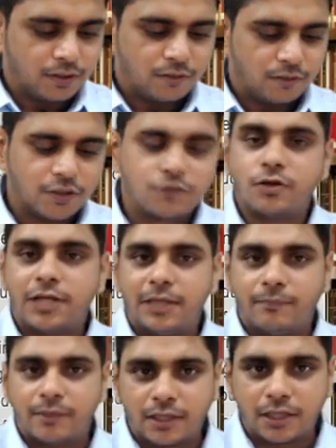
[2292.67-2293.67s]
which would
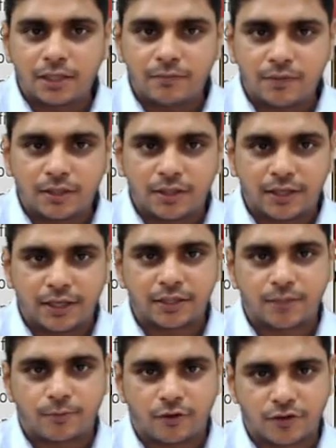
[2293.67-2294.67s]
immediately direct
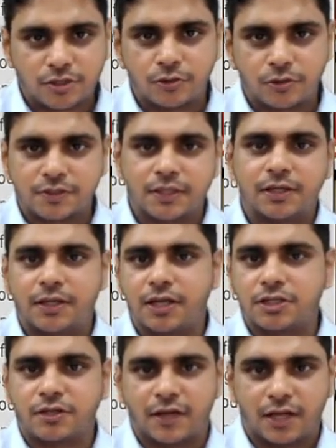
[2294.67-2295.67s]
the professional to decide the
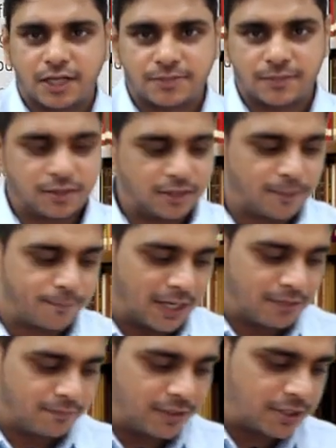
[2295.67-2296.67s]
nature of engagement. The
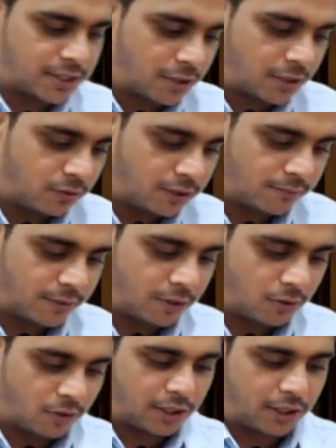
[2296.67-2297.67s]
primary stakeholder may
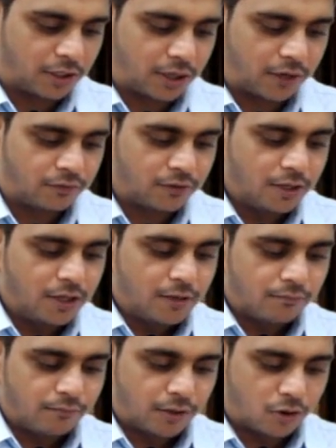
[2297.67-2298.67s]
not
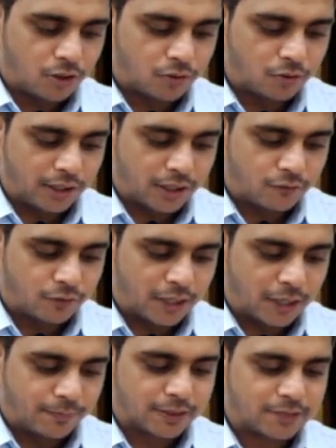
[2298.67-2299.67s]
know enough to
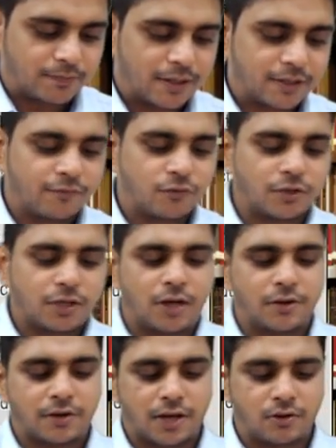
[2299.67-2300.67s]
help in this matter and would rely
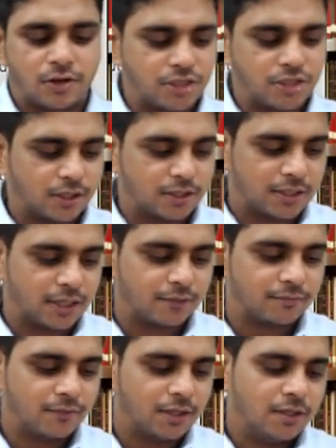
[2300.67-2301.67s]
on regular jargons like
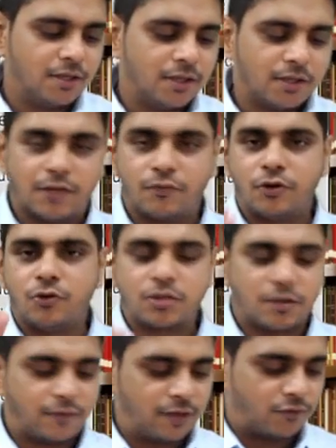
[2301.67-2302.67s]
they would use
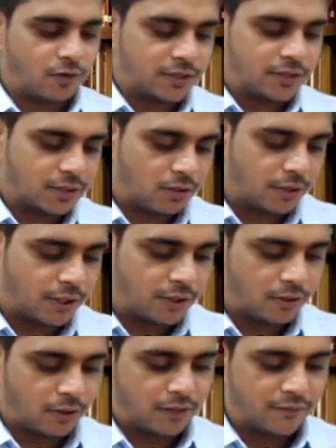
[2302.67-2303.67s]
the word forensic audit
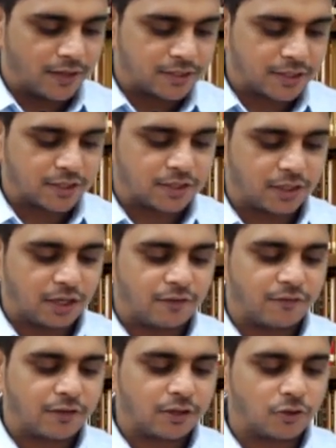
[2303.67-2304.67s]
or investigation even
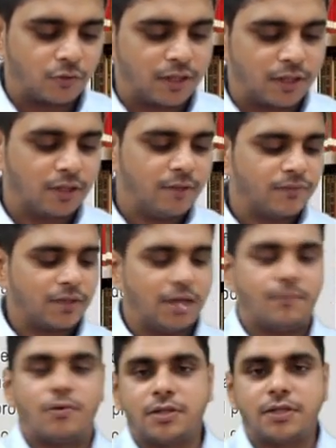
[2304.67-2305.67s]
without knowing
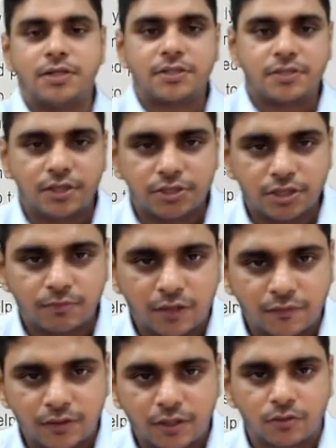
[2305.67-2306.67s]
about the distinction
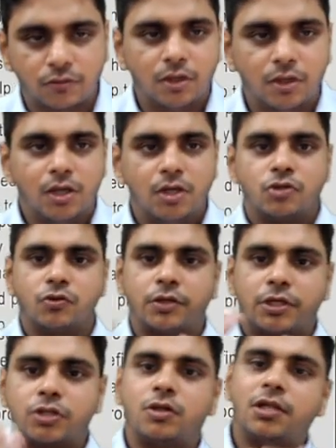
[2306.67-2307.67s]
between the two. So it
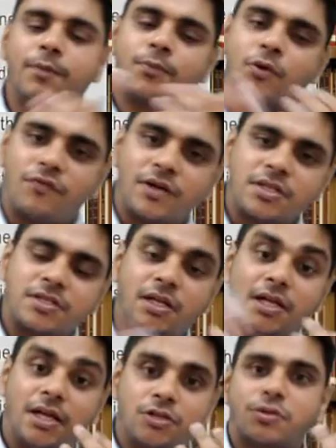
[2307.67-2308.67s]
is on the professional,
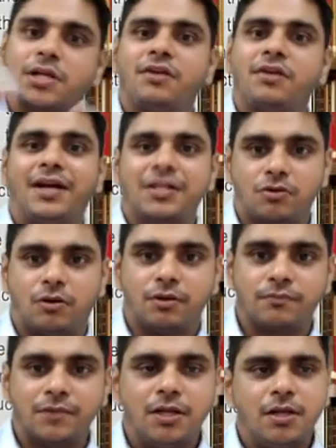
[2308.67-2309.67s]
he has to take a wise call.
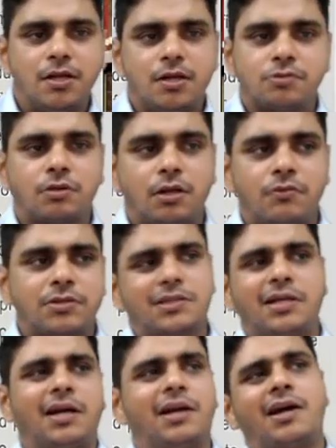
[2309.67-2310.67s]
So they would say,
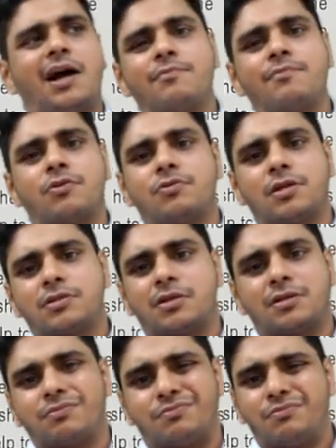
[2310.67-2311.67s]
"Acha, ek kaam karo na
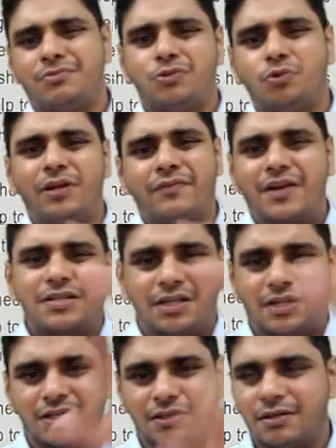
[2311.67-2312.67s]
sir, do
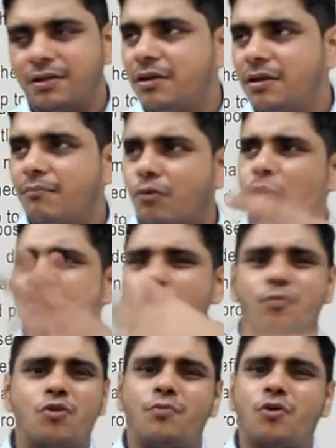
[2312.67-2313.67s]
investigation.
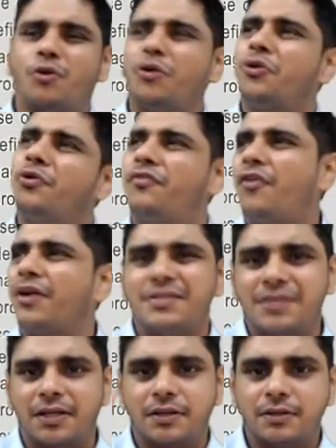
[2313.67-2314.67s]
Bro, you do
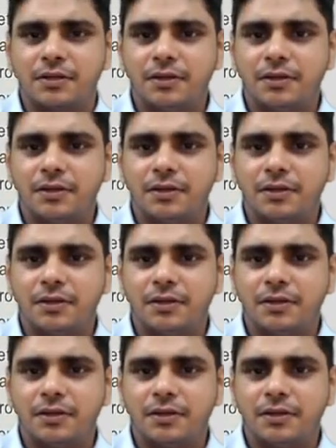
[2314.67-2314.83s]
forensics.